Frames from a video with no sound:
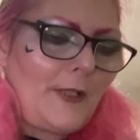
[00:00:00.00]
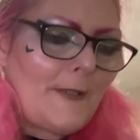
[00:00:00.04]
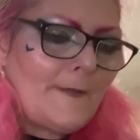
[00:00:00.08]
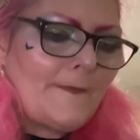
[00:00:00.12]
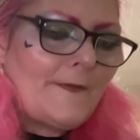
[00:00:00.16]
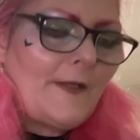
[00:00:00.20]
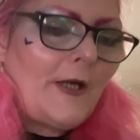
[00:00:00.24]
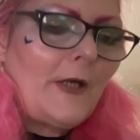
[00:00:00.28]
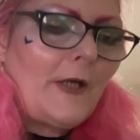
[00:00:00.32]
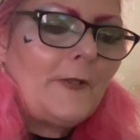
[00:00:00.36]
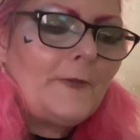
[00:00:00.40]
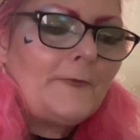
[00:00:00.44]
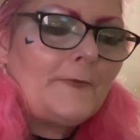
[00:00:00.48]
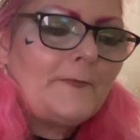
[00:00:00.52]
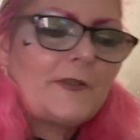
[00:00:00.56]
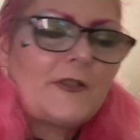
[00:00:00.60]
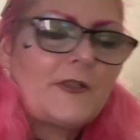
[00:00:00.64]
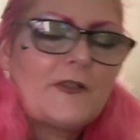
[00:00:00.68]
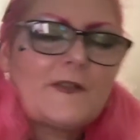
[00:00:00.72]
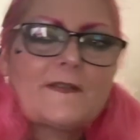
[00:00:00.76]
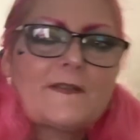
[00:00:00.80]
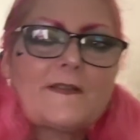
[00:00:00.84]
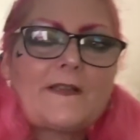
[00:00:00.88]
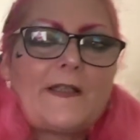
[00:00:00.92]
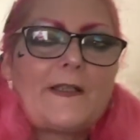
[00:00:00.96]
No,
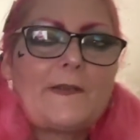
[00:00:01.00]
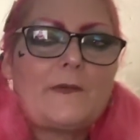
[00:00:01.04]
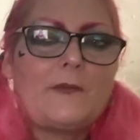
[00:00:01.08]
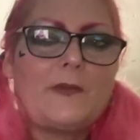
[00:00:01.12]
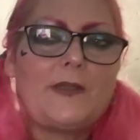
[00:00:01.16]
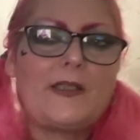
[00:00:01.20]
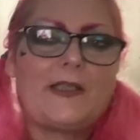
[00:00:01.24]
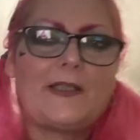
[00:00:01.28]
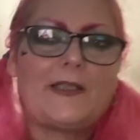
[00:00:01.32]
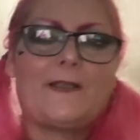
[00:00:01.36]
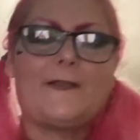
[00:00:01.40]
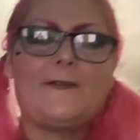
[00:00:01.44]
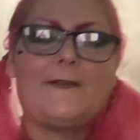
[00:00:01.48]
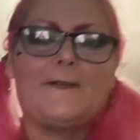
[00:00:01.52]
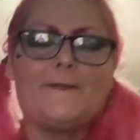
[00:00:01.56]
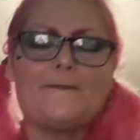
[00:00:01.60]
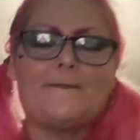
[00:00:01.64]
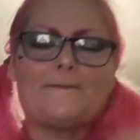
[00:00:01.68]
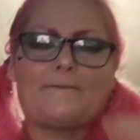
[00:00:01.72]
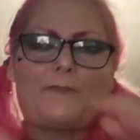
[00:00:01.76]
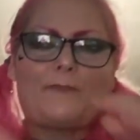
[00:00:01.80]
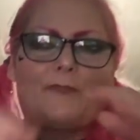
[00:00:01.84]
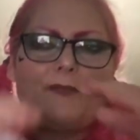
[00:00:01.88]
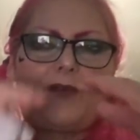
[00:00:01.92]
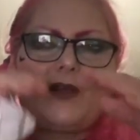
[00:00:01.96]
because they wee,
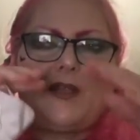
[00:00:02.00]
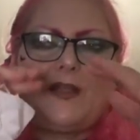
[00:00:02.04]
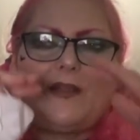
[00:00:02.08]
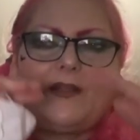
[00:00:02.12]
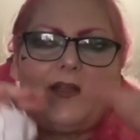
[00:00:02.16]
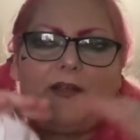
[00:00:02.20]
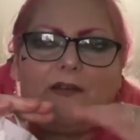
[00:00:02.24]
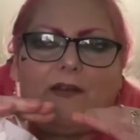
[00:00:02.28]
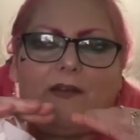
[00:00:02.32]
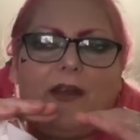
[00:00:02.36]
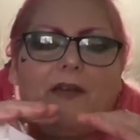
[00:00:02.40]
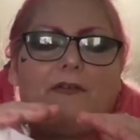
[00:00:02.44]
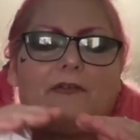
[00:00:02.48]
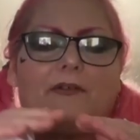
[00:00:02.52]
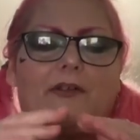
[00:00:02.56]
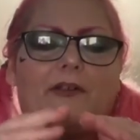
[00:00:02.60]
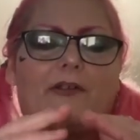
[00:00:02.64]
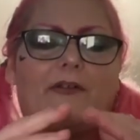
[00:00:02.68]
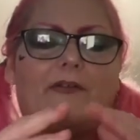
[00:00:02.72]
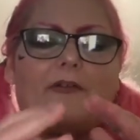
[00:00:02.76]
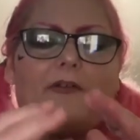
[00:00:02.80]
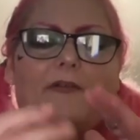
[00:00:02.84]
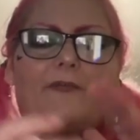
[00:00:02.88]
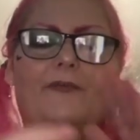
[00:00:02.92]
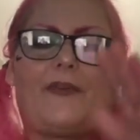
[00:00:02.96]
their
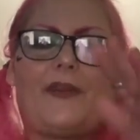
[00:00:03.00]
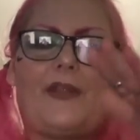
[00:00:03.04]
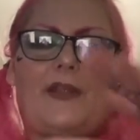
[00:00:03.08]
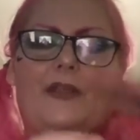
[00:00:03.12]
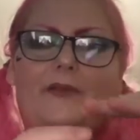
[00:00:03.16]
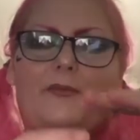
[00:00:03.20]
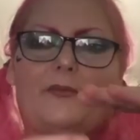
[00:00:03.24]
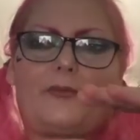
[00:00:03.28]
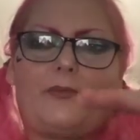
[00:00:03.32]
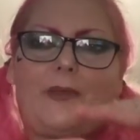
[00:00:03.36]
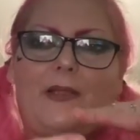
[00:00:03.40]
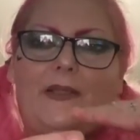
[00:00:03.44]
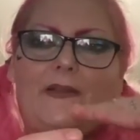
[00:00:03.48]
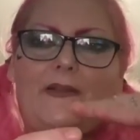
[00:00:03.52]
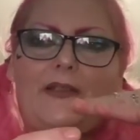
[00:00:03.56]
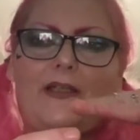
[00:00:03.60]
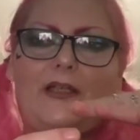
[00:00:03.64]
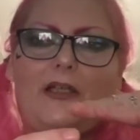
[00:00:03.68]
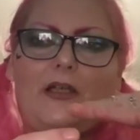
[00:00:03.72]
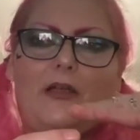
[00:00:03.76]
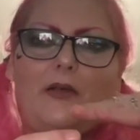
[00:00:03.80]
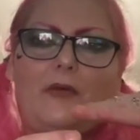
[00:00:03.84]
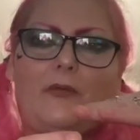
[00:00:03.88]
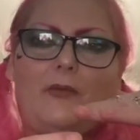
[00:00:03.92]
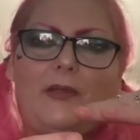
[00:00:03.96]
area of the way they
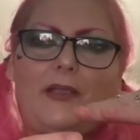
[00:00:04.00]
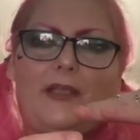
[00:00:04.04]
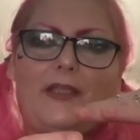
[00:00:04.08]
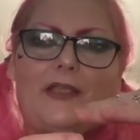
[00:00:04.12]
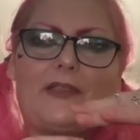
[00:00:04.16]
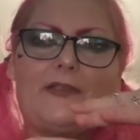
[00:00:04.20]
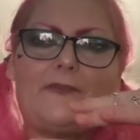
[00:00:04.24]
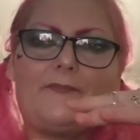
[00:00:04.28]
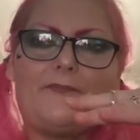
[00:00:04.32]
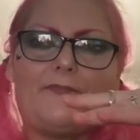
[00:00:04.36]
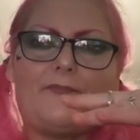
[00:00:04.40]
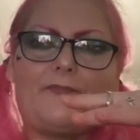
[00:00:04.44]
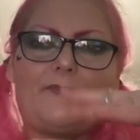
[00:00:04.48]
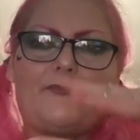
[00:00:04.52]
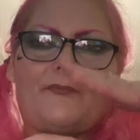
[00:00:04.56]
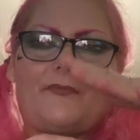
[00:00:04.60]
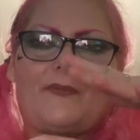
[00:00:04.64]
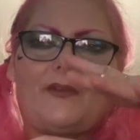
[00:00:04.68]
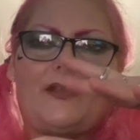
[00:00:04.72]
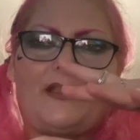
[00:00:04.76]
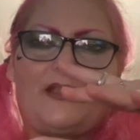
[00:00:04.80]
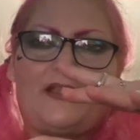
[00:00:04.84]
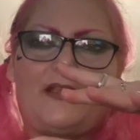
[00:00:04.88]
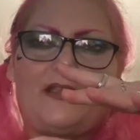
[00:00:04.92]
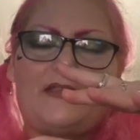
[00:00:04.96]
go wee
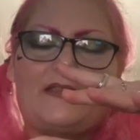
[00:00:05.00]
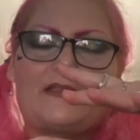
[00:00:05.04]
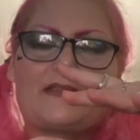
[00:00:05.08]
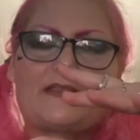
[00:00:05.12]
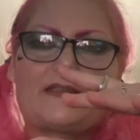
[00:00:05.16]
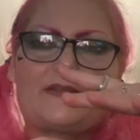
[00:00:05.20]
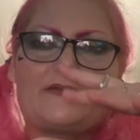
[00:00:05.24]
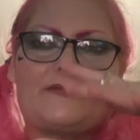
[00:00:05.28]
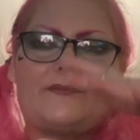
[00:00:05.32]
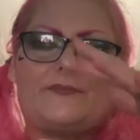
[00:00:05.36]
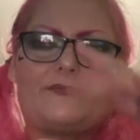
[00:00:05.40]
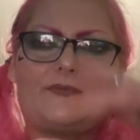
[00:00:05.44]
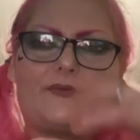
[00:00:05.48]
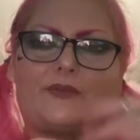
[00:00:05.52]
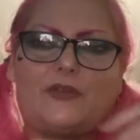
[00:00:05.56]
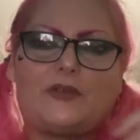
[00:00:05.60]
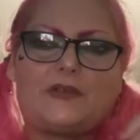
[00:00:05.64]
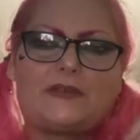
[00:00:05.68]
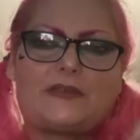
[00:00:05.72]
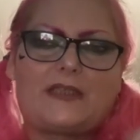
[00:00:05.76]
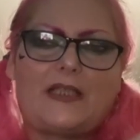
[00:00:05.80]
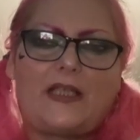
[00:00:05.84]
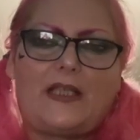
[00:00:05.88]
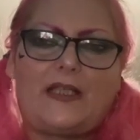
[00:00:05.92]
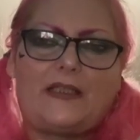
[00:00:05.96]
is
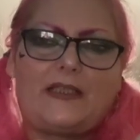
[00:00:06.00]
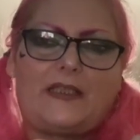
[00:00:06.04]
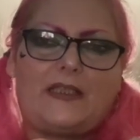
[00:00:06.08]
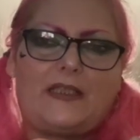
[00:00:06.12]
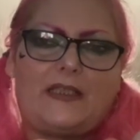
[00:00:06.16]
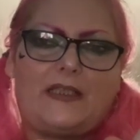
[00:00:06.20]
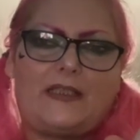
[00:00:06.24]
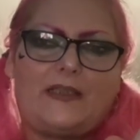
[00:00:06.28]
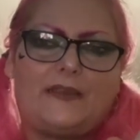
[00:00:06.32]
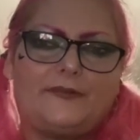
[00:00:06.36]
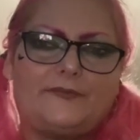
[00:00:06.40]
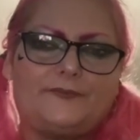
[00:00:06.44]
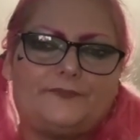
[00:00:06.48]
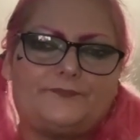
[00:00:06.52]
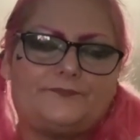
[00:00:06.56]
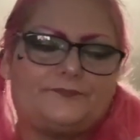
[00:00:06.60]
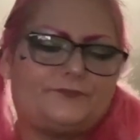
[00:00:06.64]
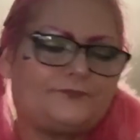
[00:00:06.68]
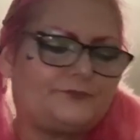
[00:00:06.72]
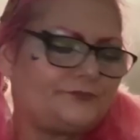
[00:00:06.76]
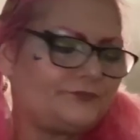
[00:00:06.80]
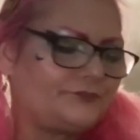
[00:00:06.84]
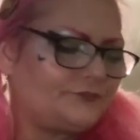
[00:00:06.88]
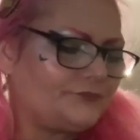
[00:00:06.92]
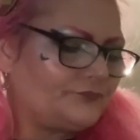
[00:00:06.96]
not down here,
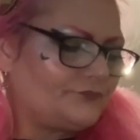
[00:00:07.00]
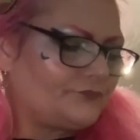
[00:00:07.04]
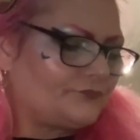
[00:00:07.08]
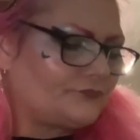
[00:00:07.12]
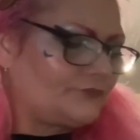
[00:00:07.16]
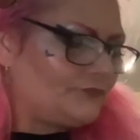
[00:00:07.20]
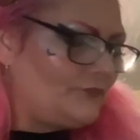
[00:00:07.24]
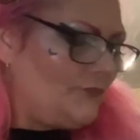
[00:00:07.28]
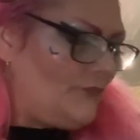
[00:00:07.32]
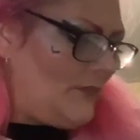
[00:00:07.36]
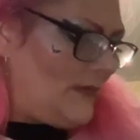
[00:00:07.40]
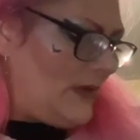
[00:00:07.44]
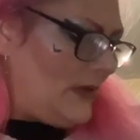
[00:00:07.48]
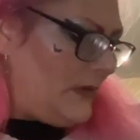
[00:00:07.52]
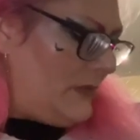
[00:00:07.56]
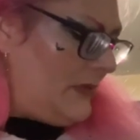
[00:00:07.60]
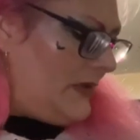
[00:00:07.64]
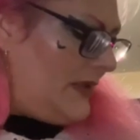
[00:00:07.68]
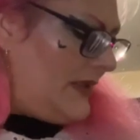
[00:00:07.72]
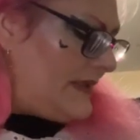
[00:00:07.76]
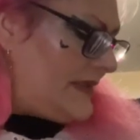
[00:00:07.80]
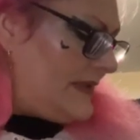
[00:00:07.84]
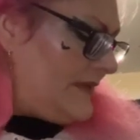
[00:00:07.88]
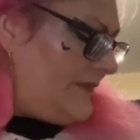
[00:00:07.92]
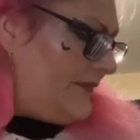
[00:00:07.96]

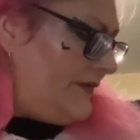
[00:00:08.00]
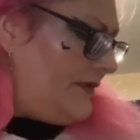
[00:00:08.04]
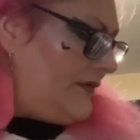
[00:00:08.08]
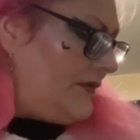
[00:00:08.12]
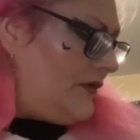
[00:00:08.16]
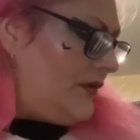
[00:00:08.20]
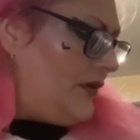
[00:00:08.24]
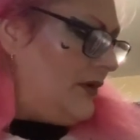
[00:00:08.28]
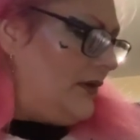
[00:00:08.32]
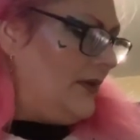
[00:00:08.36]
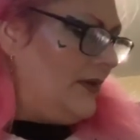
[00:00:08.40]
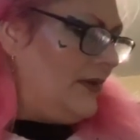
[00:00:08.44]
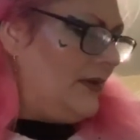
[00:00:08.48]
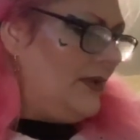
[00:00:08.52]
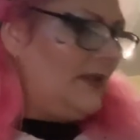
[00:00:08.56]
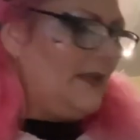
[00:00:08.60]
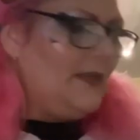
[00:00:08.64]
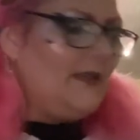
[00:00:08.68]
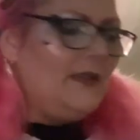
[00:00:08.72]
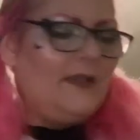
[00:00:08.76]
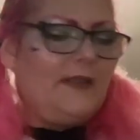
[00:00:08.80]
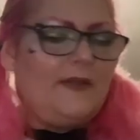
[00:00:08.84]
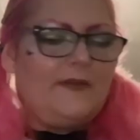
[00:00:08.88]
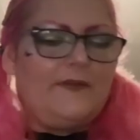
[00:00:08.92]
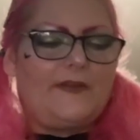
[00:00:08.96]
whereas if you've got
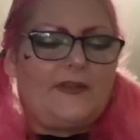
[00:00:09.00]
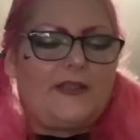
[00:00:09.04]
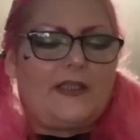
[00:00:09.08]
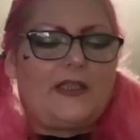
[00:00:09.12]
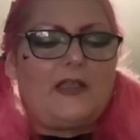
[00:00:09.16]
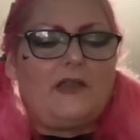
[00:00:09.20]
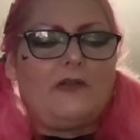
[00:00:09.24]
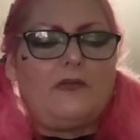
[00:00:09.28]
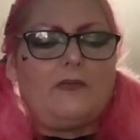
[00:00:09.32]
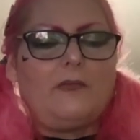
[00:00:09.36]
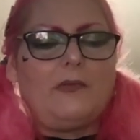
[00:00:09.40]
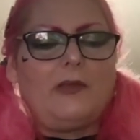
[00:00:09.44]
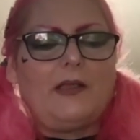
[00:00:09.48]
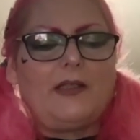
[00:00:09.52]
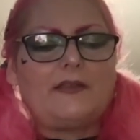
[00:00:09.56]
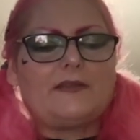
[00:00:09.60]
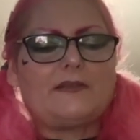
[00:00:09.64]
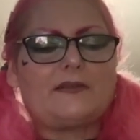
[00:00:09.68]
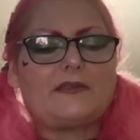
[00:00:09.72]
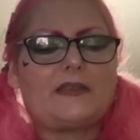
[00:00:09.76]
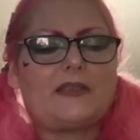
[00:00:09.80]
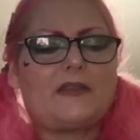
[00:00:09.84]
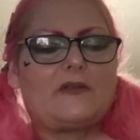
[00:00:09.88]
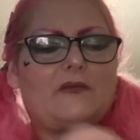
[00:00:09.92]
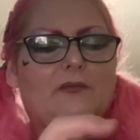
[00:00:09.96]
the girl
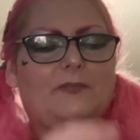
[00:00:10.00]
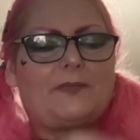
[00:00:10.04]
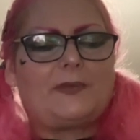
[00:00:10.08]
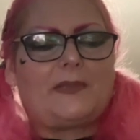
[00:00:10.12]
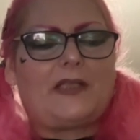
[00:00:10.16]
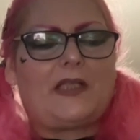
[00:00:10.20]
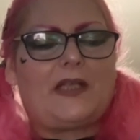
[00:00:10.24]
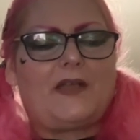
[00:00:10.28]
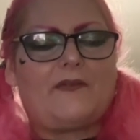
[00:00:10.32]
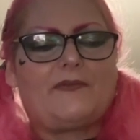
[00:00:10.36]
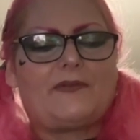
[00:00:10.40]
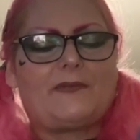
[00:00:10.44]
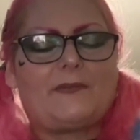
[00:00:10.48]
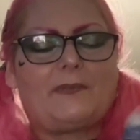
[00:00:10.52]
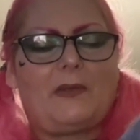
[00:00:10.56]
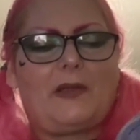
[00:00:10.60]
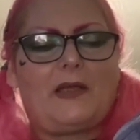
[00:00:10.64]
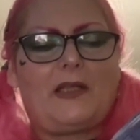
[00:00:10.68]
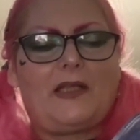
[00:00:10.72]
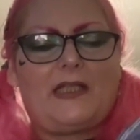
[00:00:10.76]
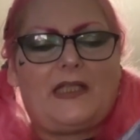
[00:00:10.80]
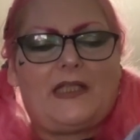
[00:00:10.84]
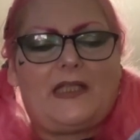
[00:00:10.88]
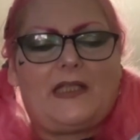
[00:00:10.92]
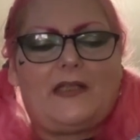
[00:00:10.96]
one, it would be covered by
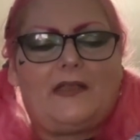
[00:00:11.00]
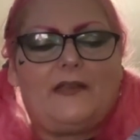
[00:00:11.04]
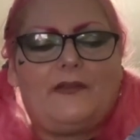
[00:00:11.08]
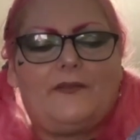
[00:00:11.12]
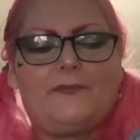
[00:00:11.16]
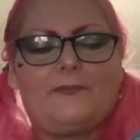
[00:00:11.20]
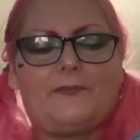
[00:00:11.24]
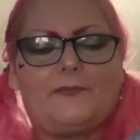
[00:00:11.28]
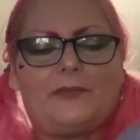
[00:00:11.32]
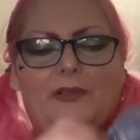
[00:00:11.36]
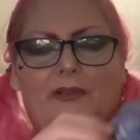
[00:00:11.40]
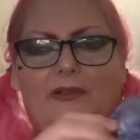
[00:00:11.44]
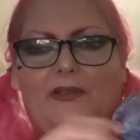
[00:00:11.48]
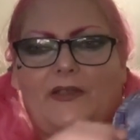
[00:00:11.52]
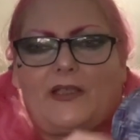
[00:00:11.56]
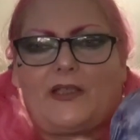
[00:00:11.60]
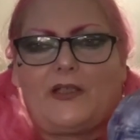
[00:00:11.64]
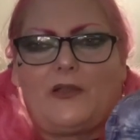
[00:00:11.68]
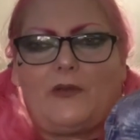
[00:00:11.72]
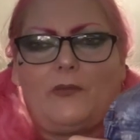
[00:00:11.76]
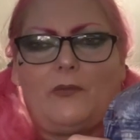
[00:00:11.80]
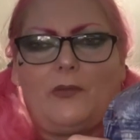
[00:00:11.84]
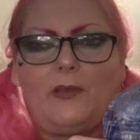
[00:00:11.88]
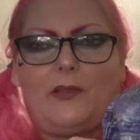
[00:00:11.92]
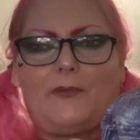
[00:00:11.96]
here, by the
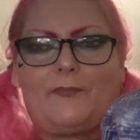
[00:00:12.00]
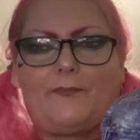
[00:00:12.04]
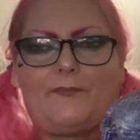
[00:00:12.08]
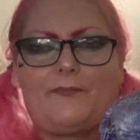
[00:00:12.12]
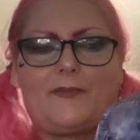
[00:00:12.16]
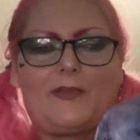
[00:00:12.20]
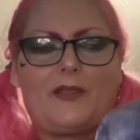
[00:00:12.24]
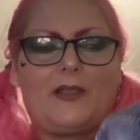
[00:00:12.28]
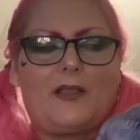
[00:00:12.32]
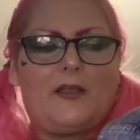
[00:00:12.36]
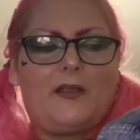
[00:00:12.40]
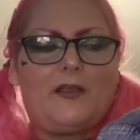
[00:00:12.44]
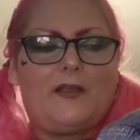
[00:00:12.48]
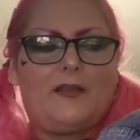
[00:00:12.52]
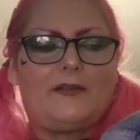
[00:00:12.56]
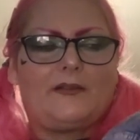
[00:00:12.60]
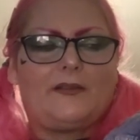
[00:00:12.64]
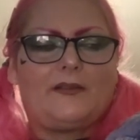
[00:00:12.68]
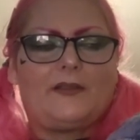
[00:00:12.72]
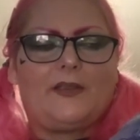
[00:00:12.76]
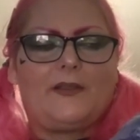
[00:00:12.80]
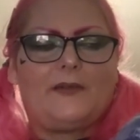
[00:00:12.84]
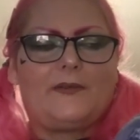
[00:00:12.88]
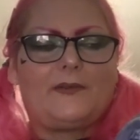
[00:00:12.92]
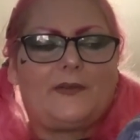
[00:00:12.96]
girl one.
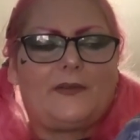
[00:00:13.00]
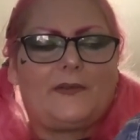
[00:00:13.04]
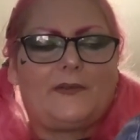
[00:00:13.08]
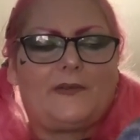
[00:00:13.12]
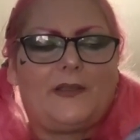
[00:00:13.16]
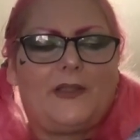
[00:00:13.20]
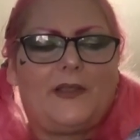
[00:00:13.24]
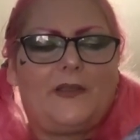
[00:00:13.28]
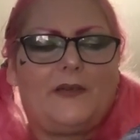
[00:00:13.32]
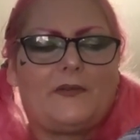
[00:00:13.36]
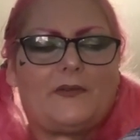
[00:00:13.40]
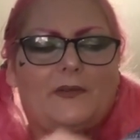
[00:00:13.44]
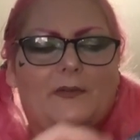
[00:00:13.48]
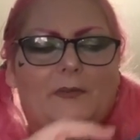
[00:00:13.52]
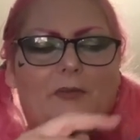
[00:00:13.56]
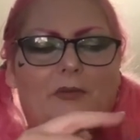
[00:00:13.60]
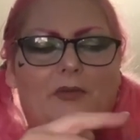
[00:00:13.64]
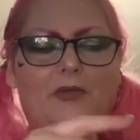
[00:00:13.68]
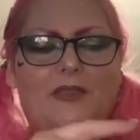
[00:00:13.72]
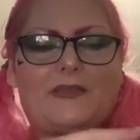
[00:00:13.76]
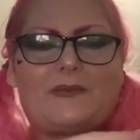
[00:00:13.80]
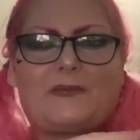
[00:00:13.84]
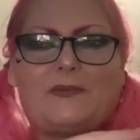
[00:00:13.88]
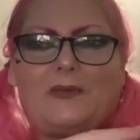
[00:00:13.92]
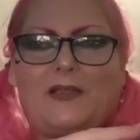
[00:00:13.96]
No, the
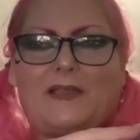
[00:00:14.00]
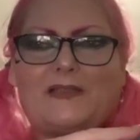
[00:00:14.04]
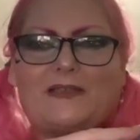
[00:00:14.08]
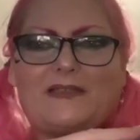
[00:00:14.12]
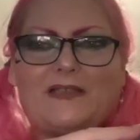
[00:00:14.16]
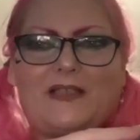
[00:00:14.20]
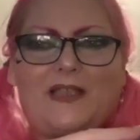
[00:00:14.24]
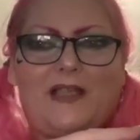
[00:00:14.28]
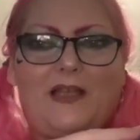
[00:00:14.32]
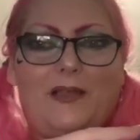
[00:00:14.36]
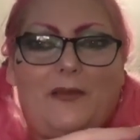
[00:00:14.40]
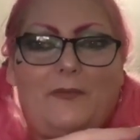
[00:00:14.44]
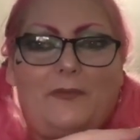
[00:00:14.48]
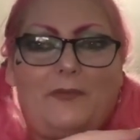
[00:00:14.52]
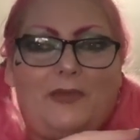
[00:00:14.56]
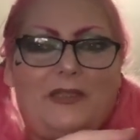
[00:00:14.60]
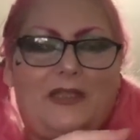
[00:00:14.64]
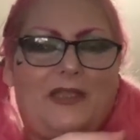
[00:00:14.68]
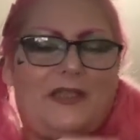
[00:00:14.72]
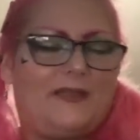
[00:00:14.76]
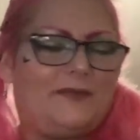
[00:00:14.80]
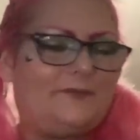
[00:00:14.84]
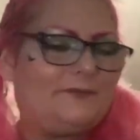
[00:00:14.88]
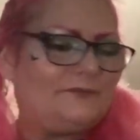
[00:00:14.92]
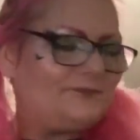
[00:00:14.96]
boys one's up
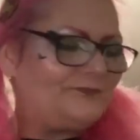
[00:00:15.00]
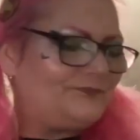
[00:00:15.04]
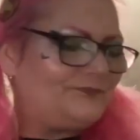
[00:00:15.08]
here.